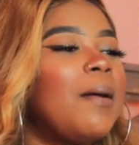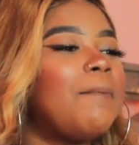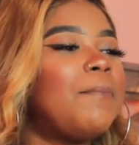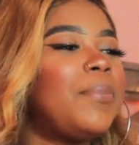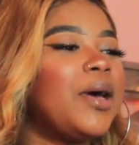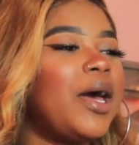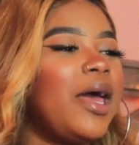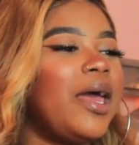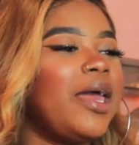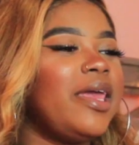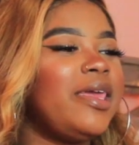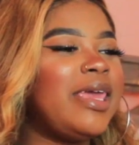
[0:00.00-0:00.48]

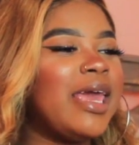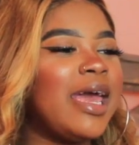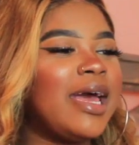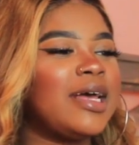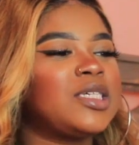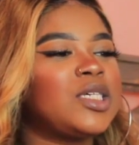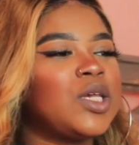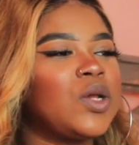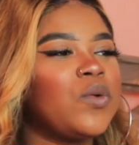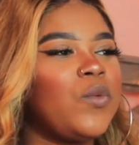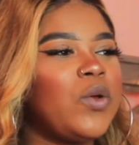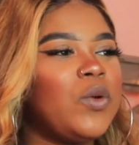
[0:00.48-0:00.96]
But
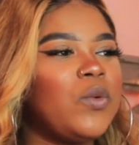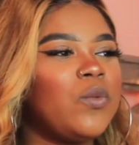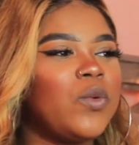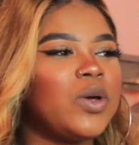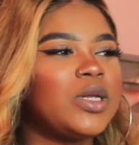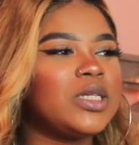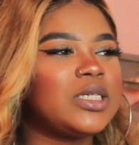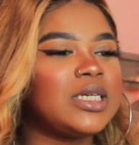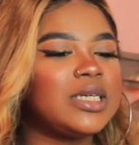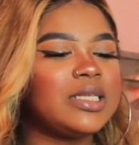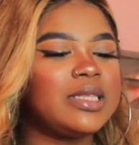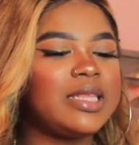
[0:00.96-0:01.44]
yeah, so we
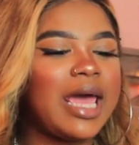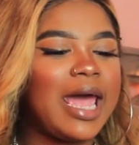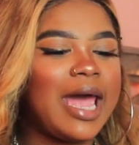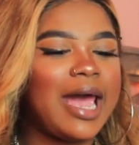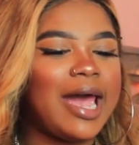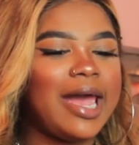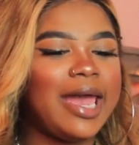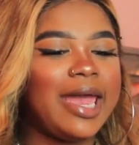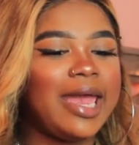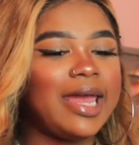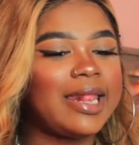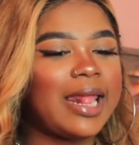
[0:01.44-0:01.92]
went to
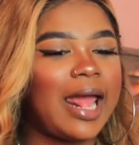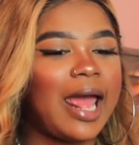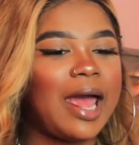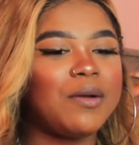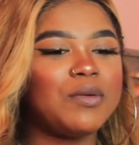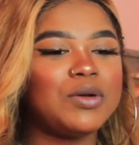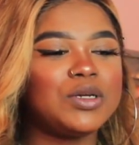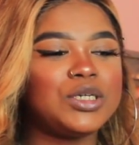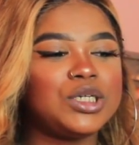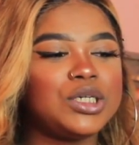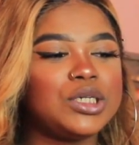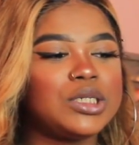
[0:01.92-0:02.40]
that, and
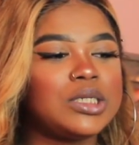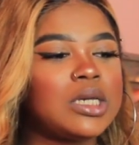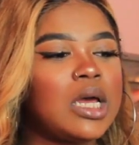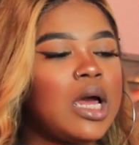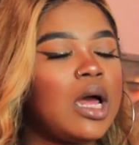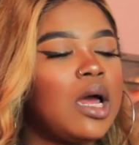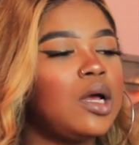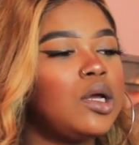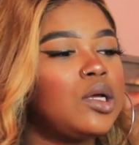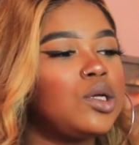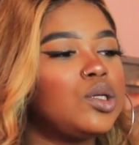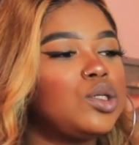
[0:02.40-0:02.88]
I was just
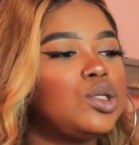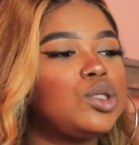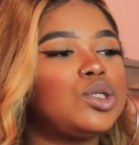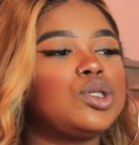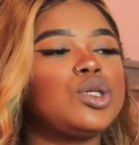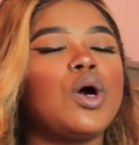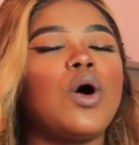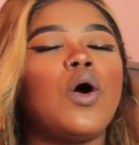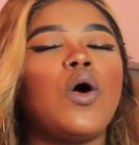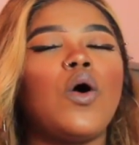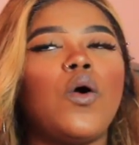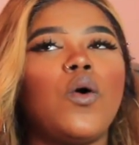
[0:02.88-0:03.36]

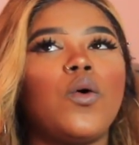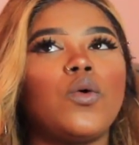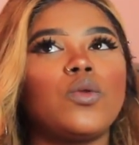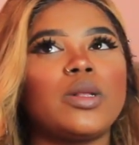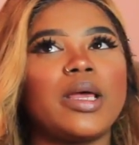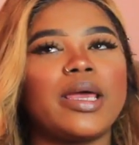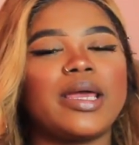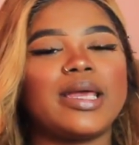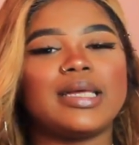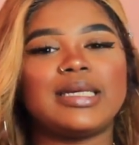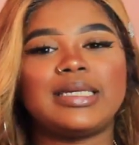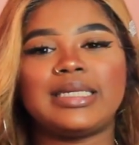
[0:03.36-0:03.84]
so
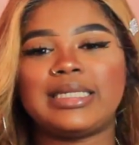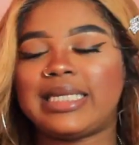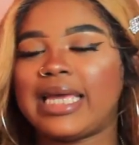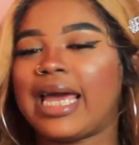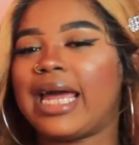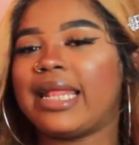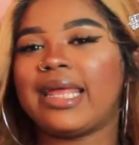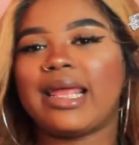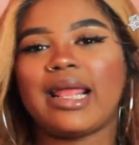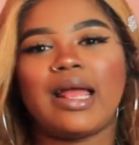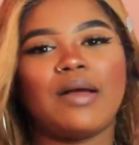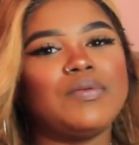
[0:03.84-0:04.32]

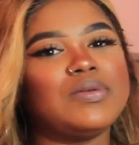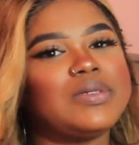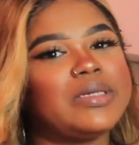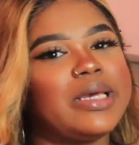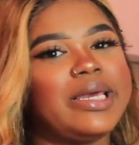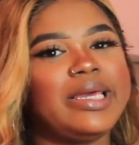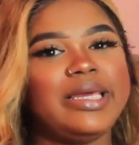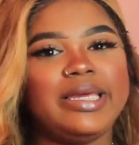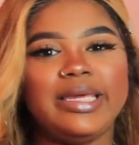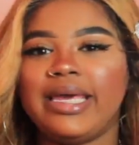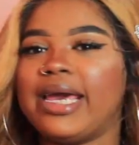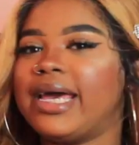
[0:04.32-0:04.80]
ecstatic. I was
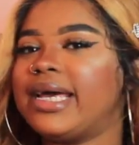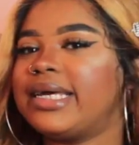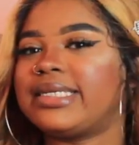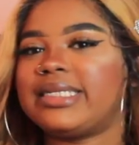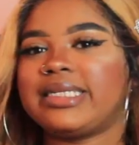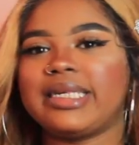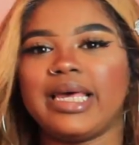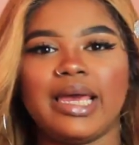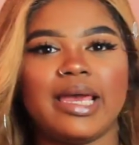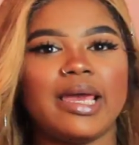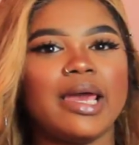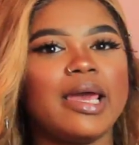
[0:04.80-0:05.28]

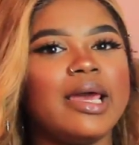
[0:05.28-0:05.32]
yes,